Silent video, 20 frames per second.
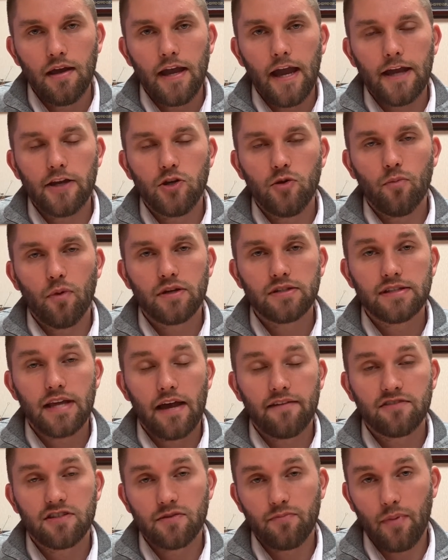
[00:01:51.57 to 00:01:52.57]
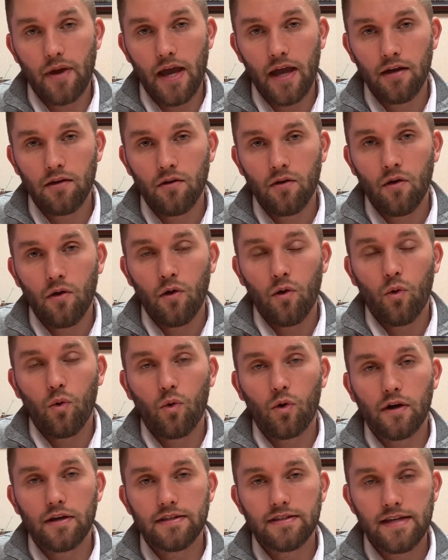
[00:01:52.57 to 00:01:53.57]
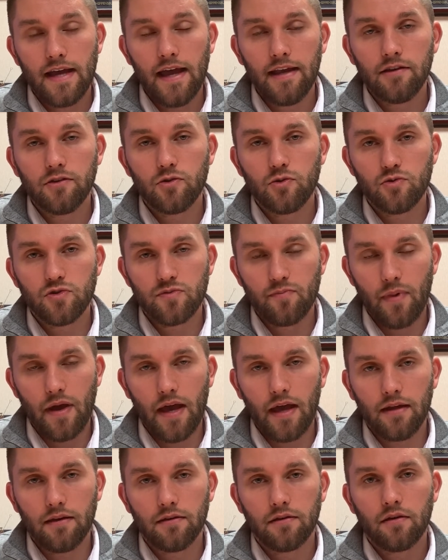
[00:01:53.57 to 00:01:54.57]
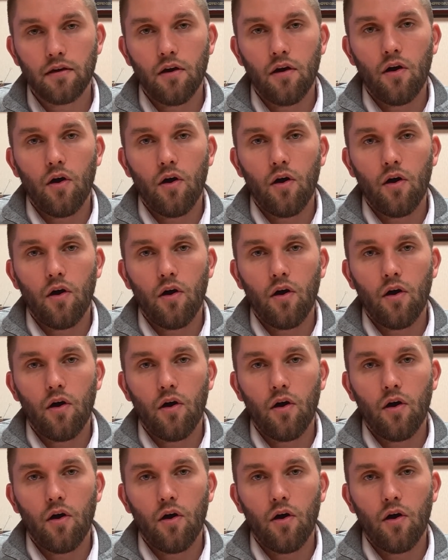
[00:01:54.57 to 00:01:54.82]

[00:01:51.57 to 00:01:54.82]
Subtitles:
and you must have spent or intend to spend